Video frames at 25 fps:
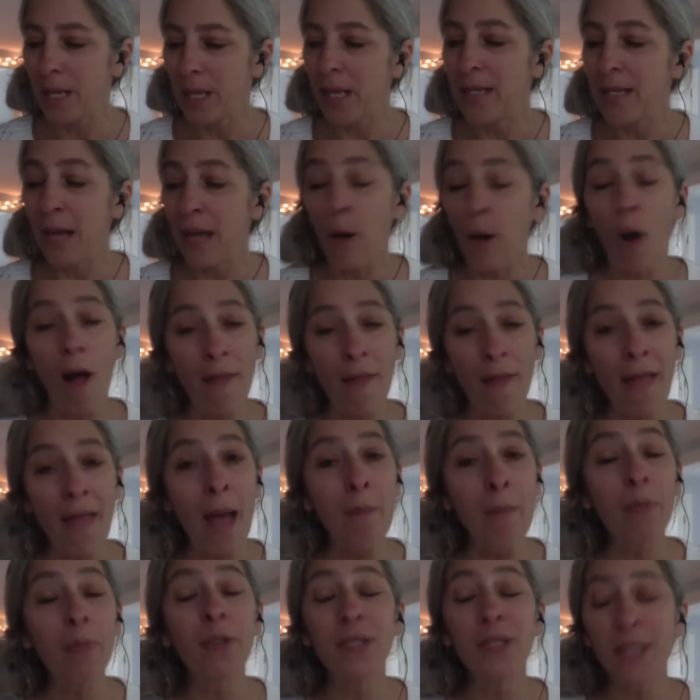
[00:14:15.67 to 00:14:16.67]
Now, on
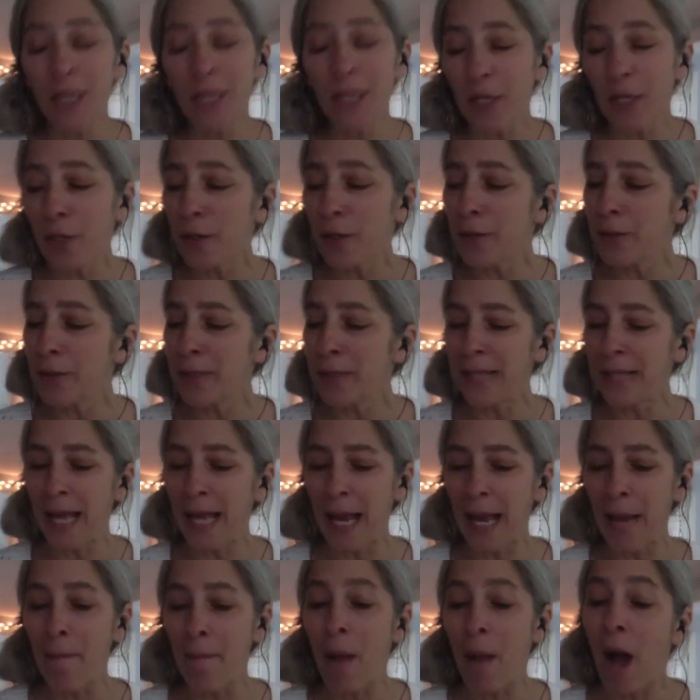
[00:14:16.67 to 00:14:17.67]
that particular
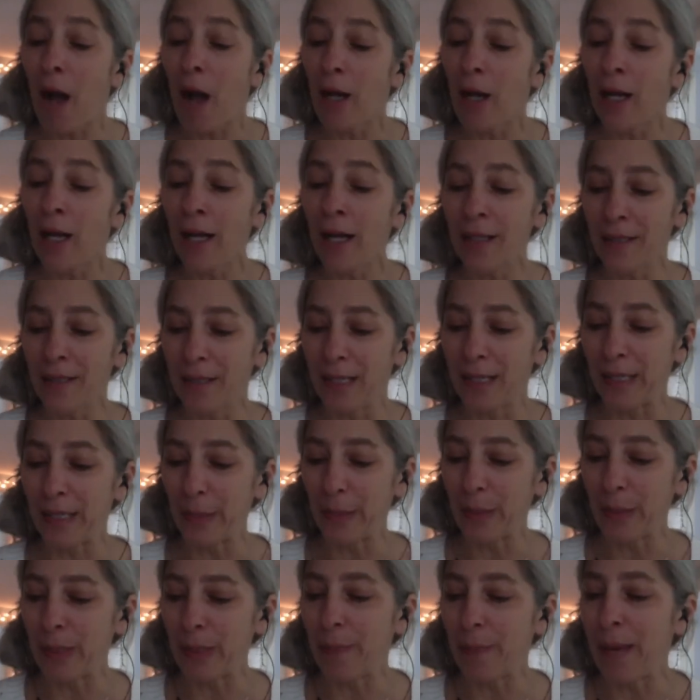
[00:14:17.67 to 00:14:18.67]
day, Ma Custis
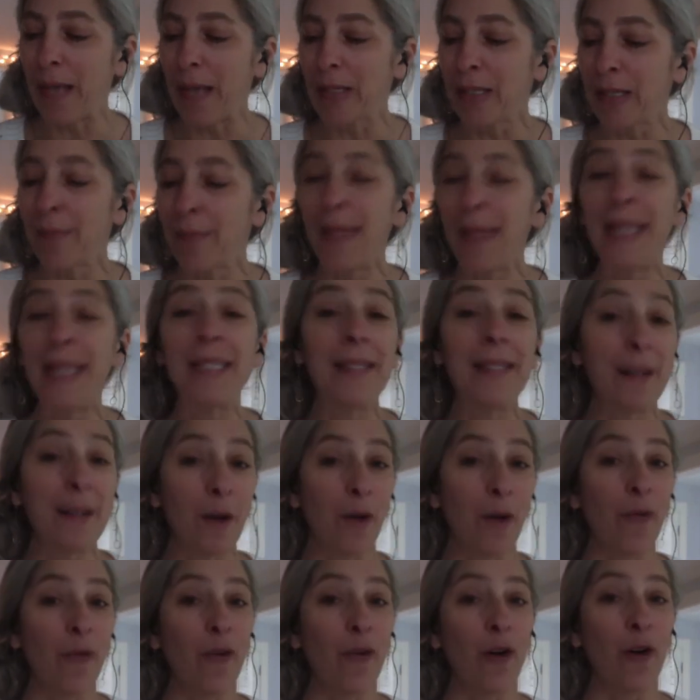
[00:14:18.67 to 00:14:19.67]
was about to make
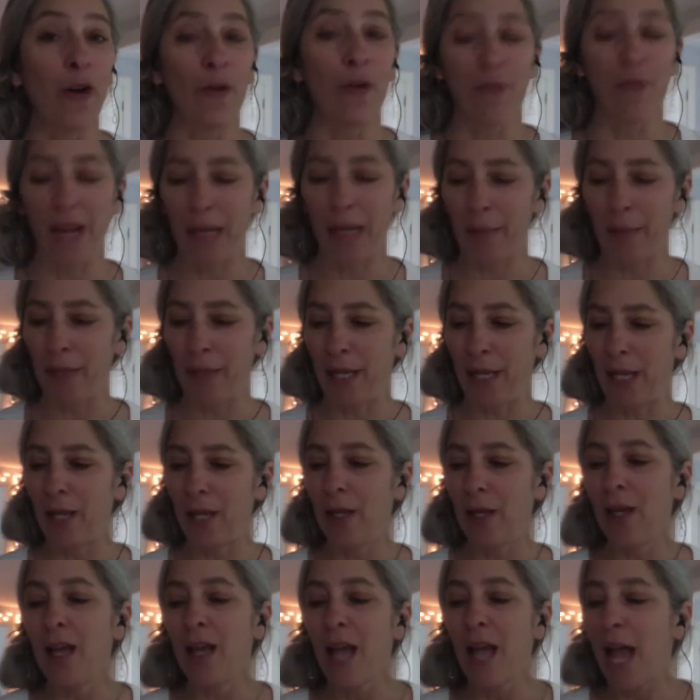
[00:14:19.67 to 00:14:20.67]
dinner for her family,
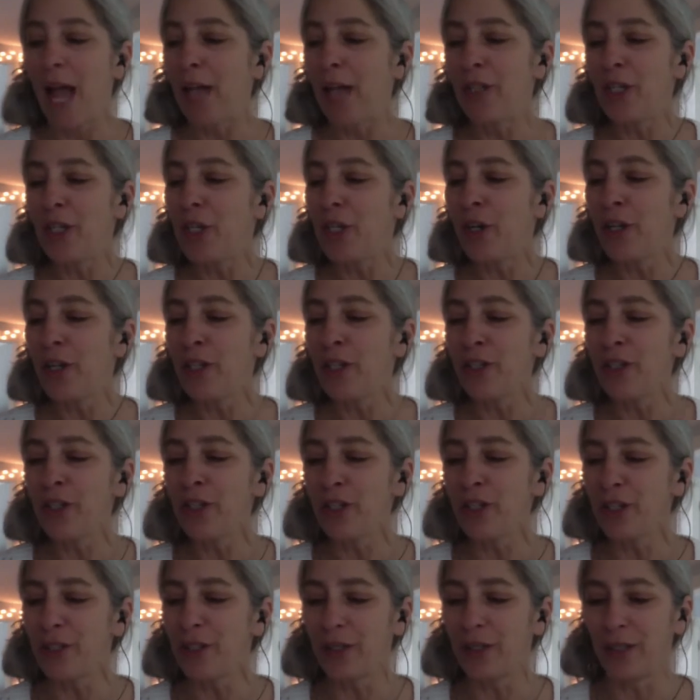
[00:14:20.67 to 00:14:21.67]
and she couldn't
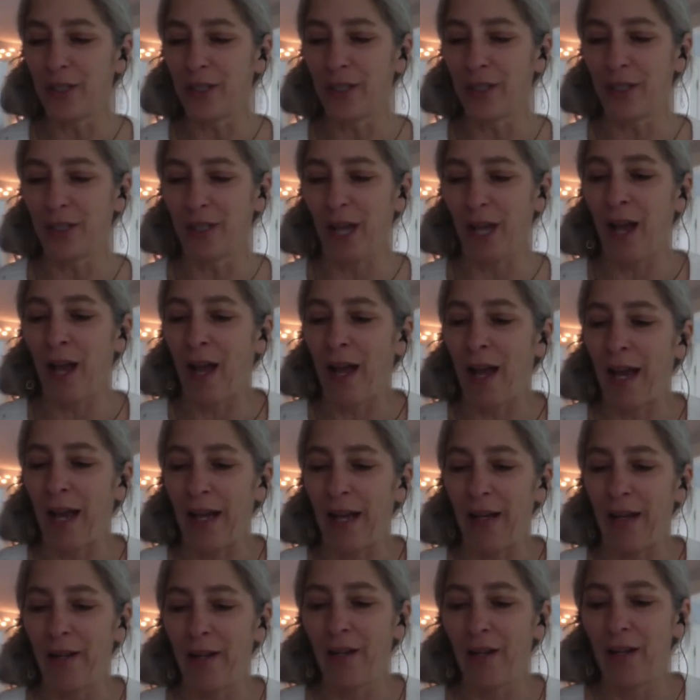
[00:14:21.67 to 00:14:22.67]
just
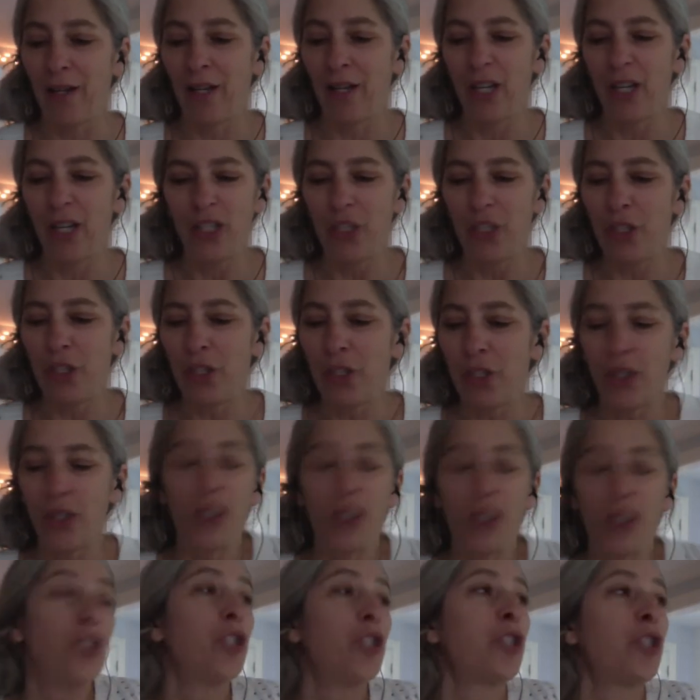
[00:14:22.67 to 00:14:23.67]
decide. She
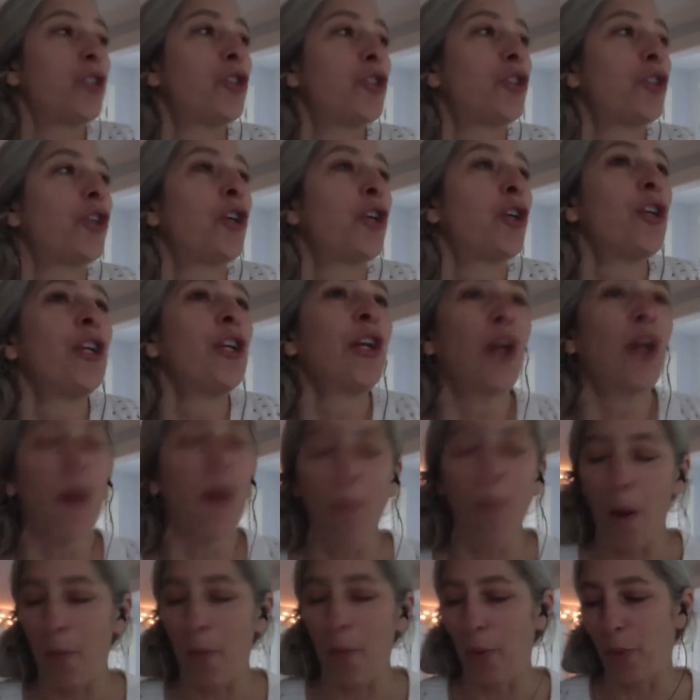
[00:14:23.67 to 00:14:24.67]
just couldn't
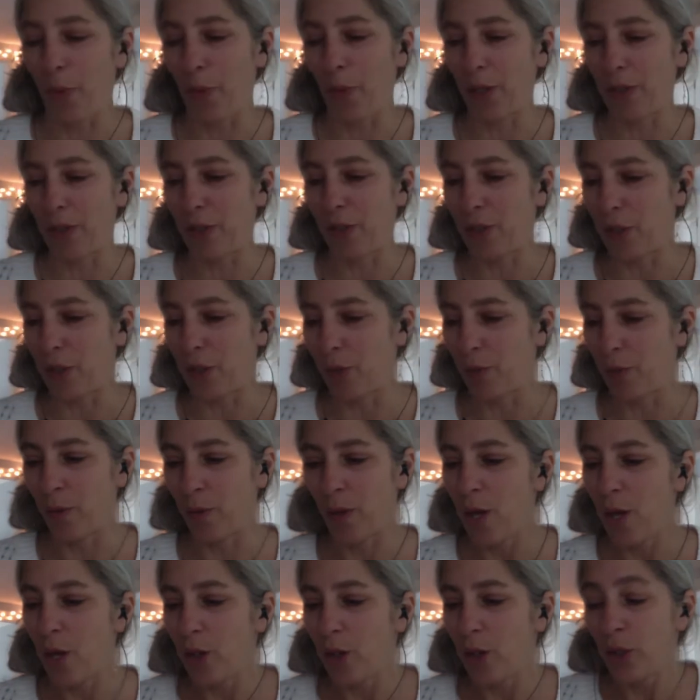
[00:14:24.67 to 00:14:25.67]
come up with what to do.
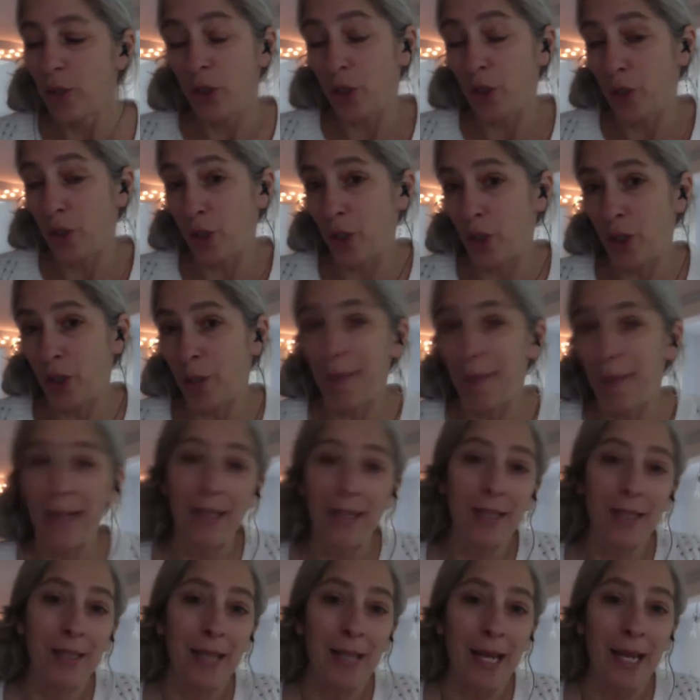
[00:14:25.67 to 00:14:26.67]
Should she make
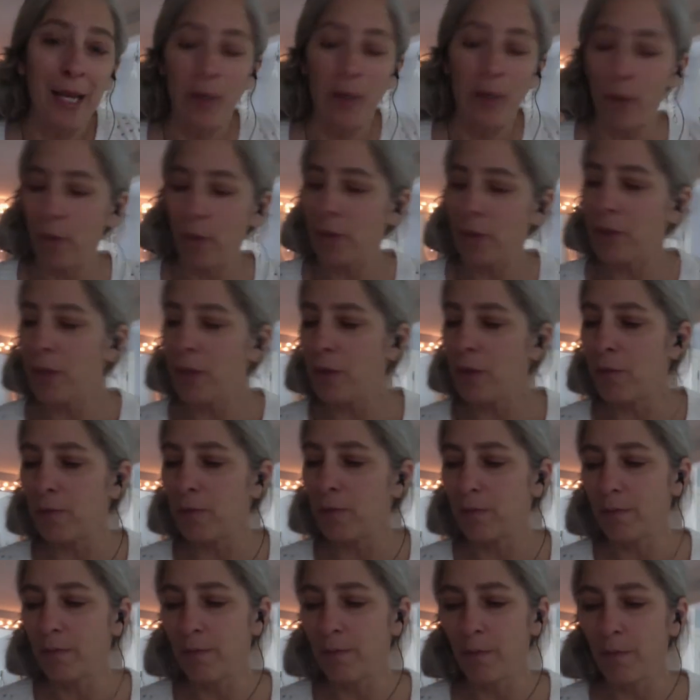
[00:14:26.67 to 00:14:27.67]
steak or stew,
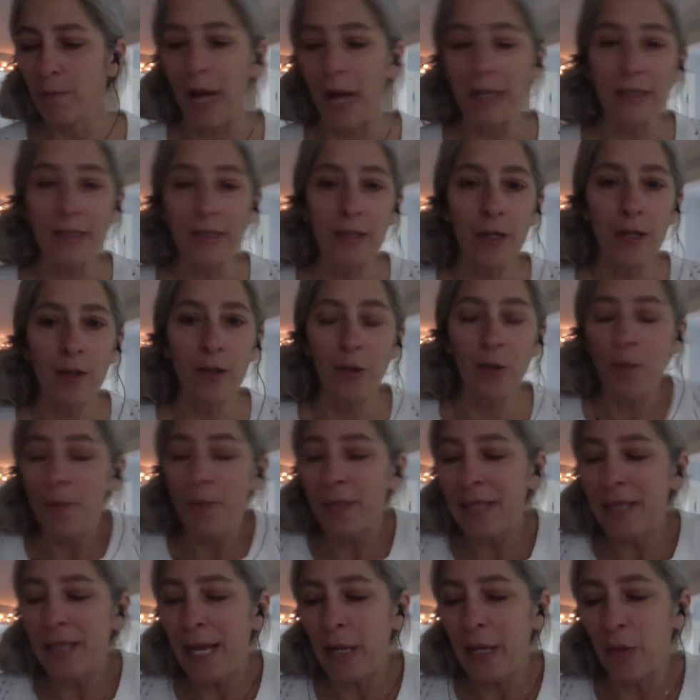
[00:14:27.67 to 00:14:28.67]
pasta or
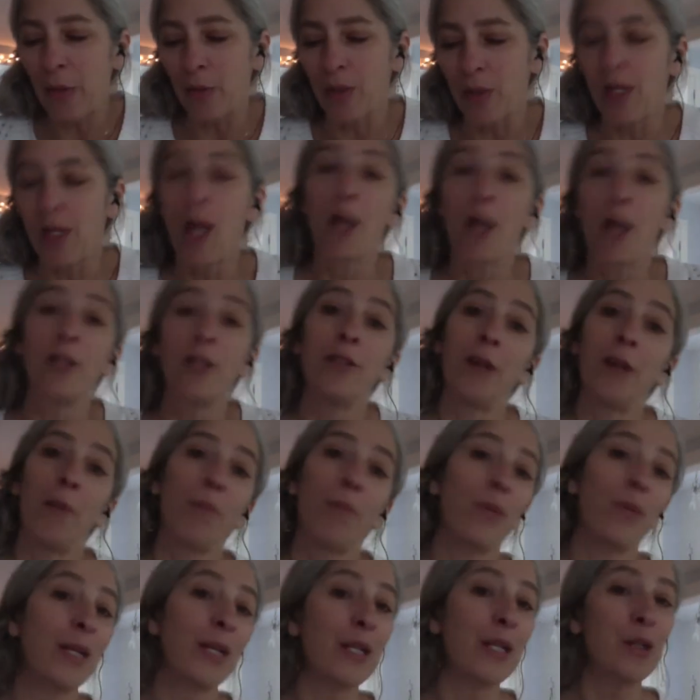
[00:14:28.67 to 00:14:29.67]
potatoes,
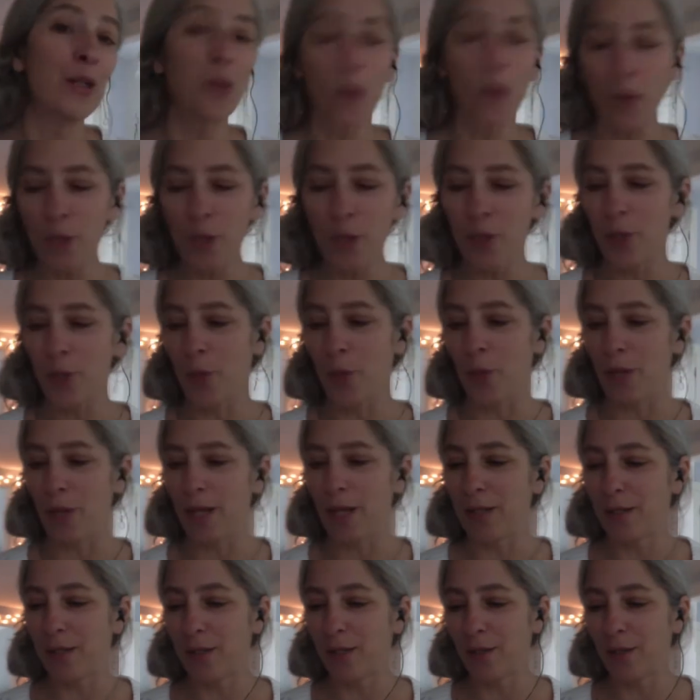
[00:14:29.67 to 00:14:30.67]
dumplings or donuts?
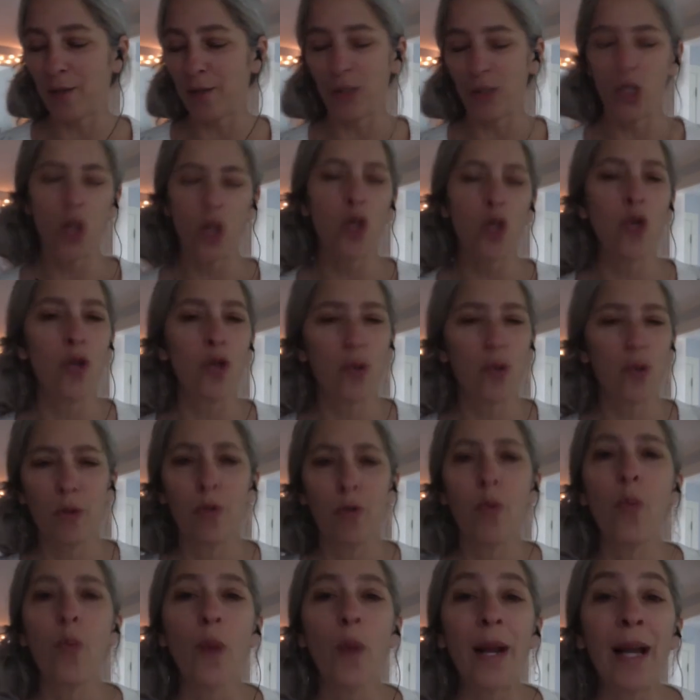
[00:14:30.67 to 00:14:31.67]
She
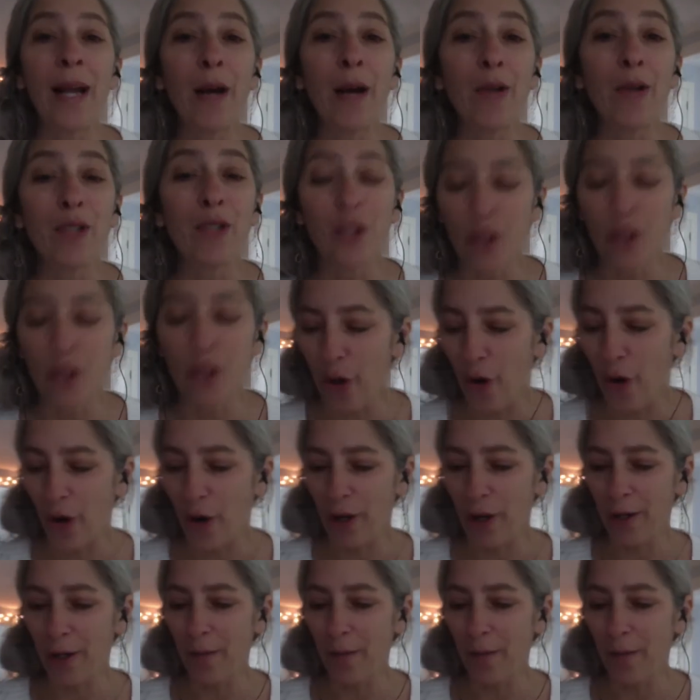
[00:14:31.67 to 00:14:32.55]
went out into the yard.